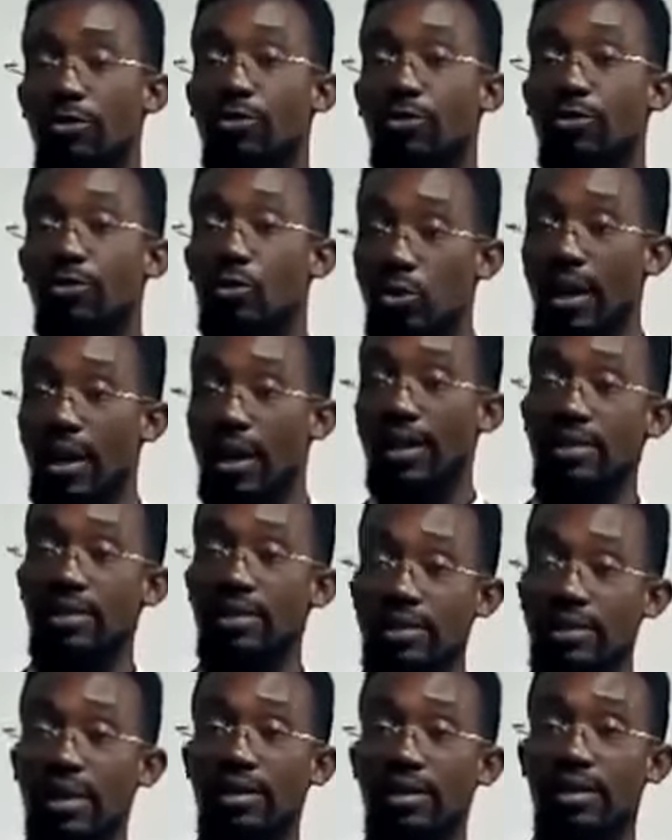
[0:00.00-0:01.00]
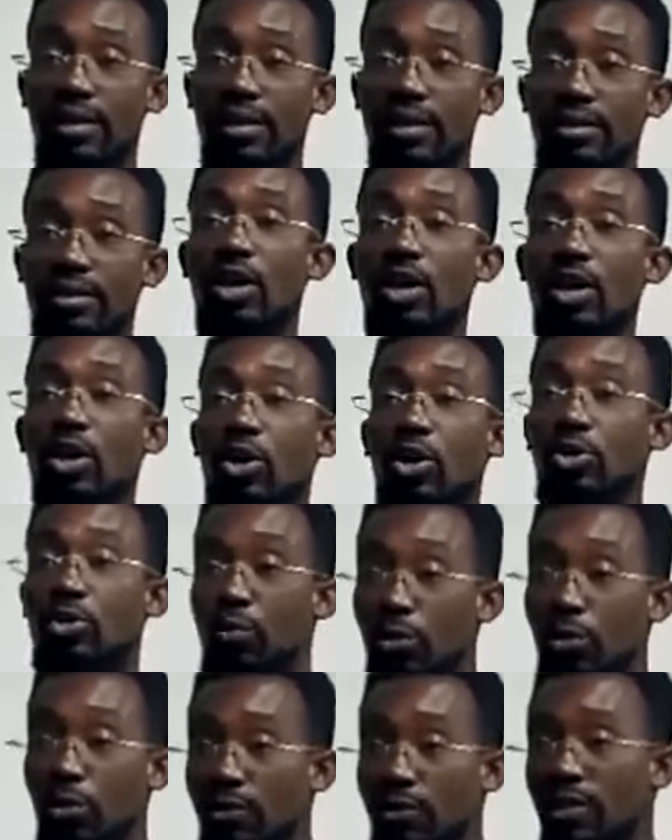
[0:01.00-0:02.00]
it. you do that in 10 days,
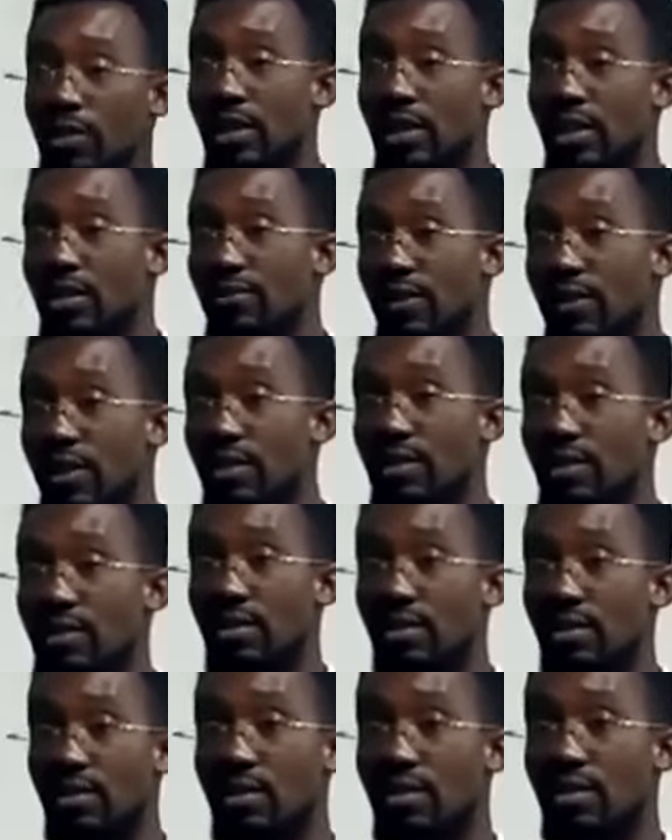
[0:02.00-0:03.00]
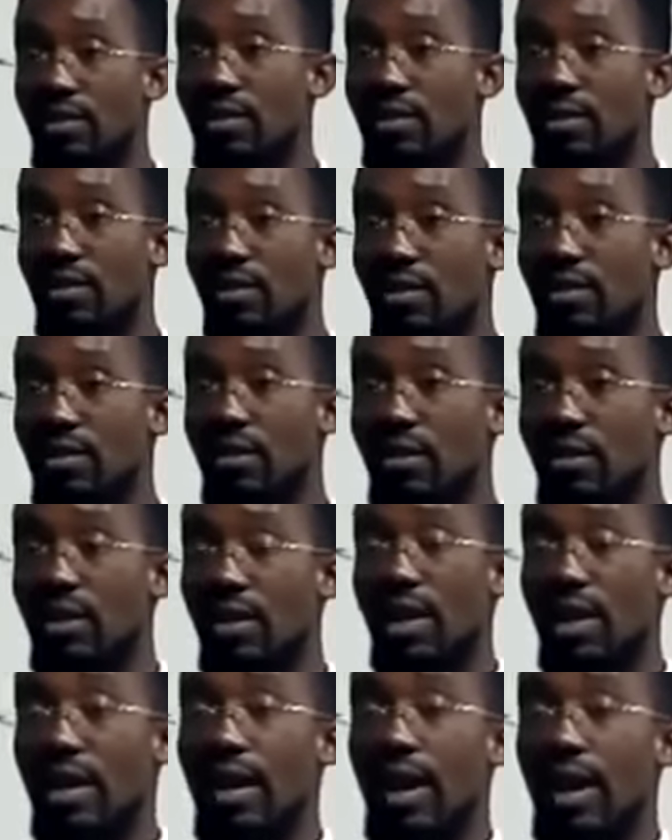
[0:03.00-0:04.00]
you move to the next phase.
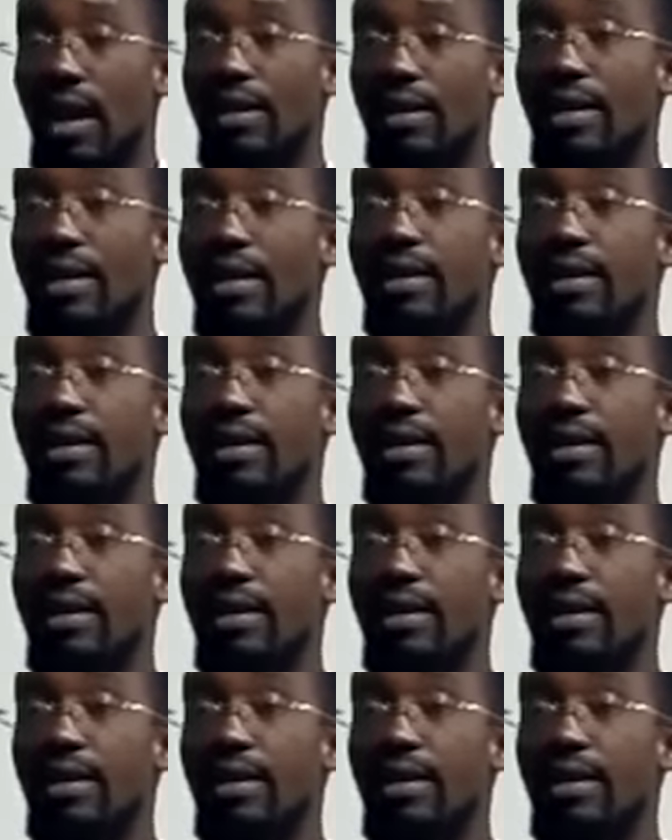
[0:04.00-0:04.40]
And